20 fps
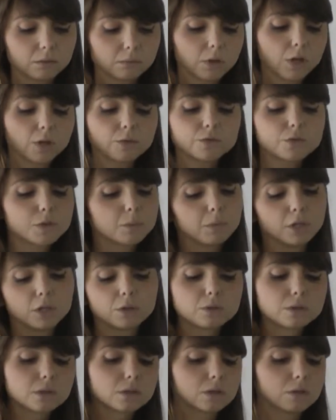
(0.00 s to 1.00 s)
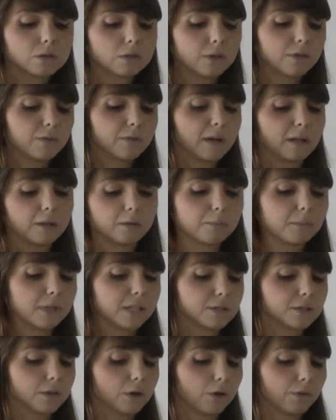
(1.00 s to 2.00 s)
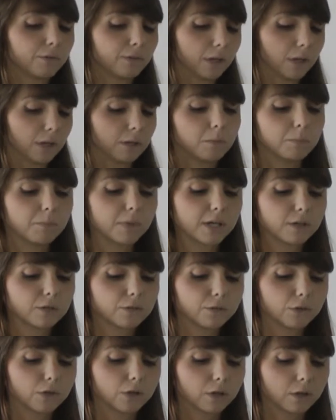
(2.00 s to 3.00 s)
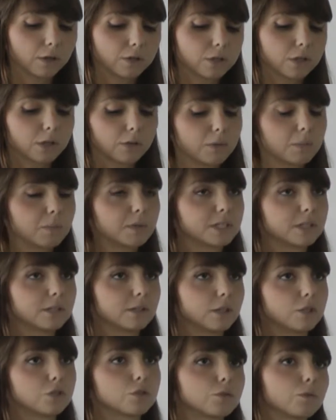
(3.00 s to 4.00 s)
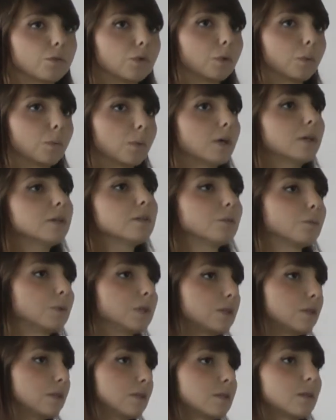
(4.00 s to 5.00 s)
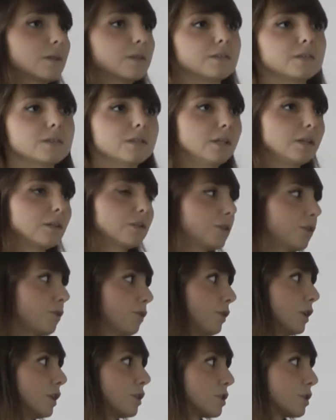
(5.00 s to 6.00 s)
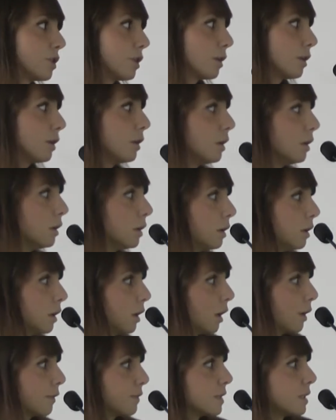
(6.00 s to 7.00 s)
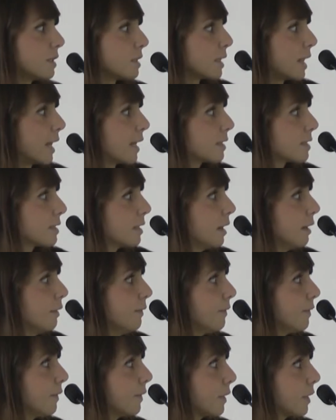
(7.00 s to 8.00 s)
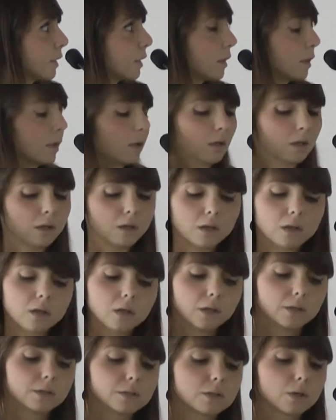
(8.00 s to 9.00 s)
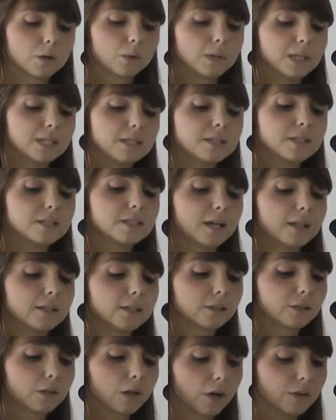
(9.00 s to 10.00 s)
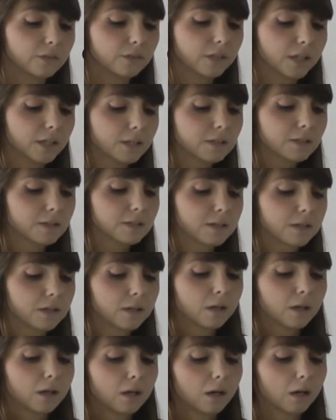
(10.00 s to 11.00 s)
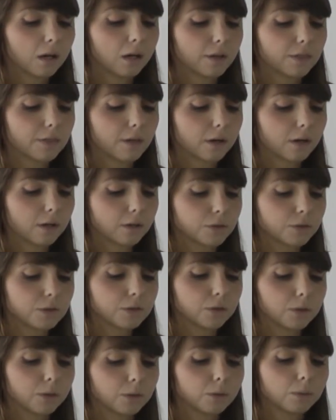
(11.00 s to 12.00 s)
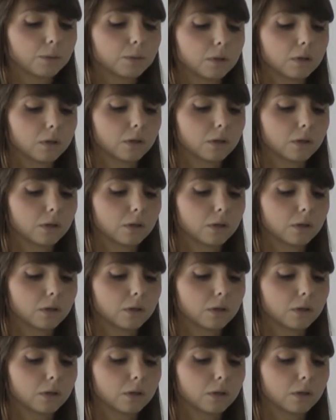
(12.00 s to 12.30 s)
contributes to the development of an impaired phonological representation for word, which is a distinctive feature of dyslexia. And so in the Italian context, there are two